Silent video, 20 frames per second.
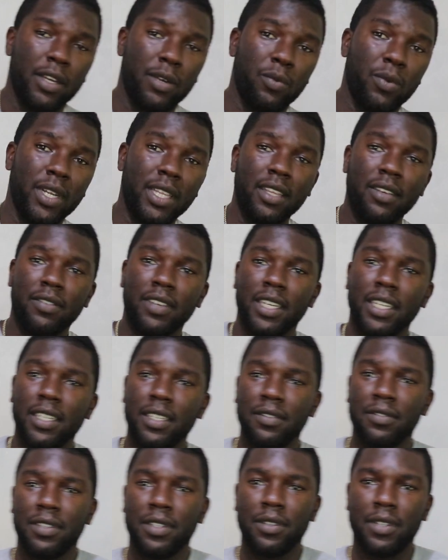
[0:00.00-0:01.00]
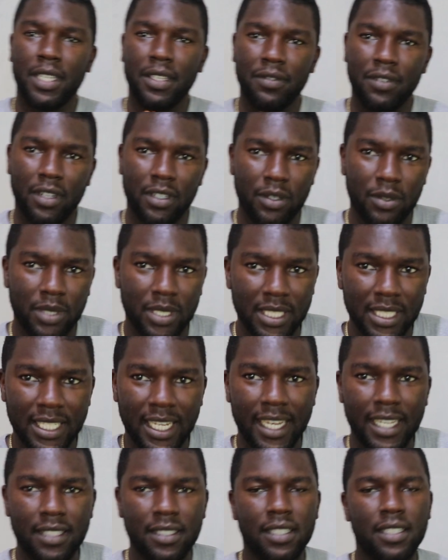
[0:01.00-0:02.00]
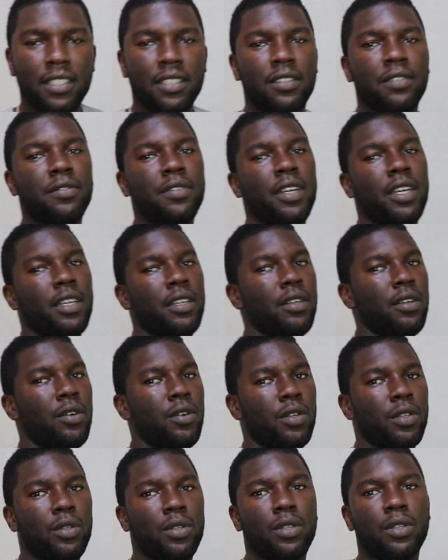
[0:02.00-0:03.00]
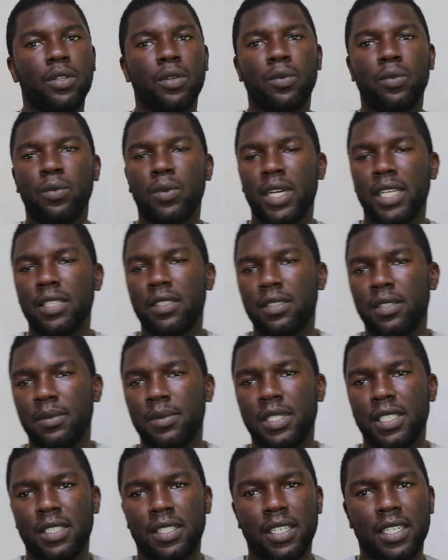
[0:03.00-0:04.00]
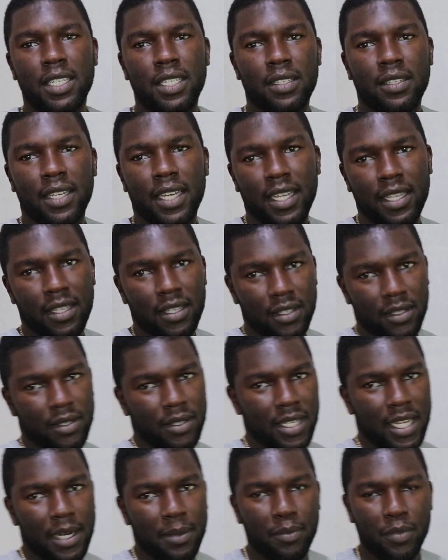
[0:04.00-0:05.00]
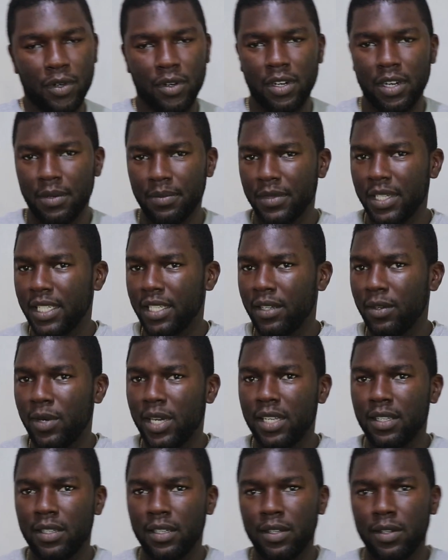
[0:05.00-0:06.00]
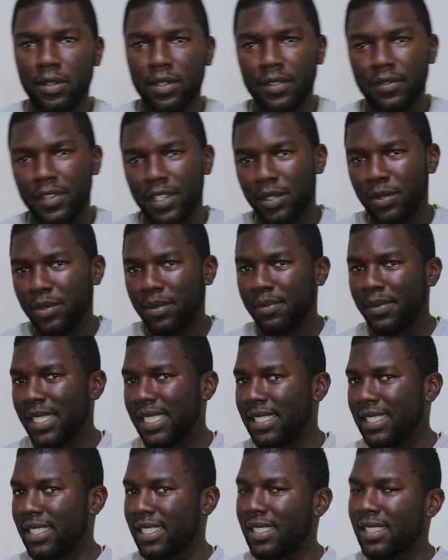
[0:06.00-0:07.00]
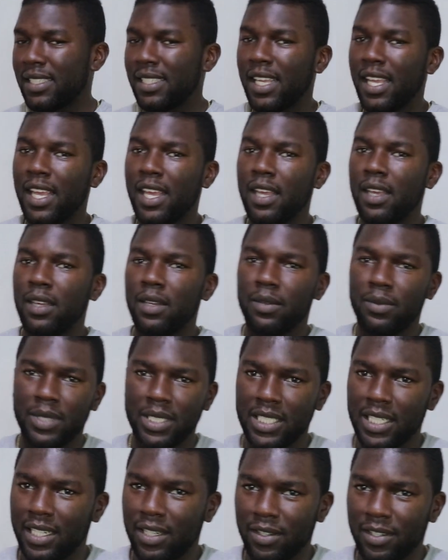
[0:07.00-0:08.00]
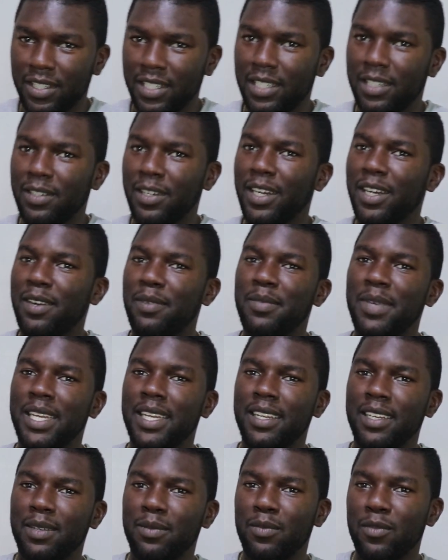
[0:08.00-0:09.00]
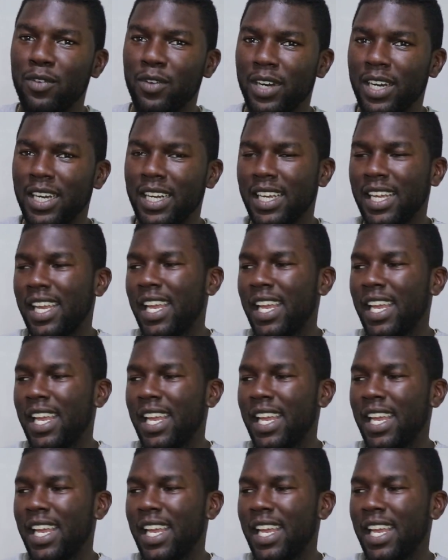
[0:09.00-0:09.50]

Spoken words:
whatever you need to do, if you're doing science, you need to find out what subjects you need to get into that program that you want to do. If you're doing business, which I don't really recommend anymore,